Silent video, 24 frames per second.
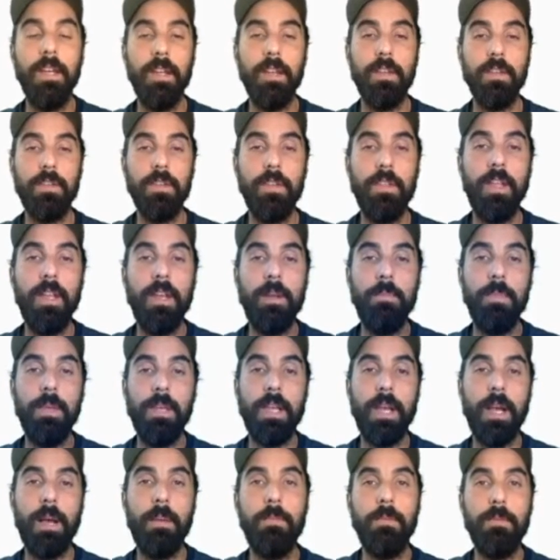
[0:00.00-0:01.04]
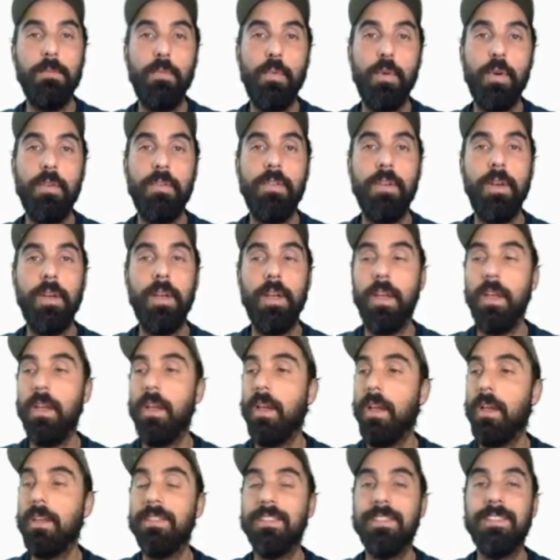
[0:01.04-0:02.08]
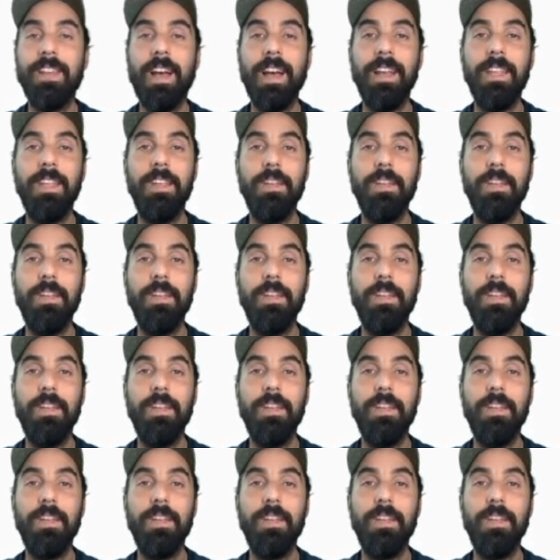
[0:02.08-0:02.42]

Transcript: So then it becomes more of a study.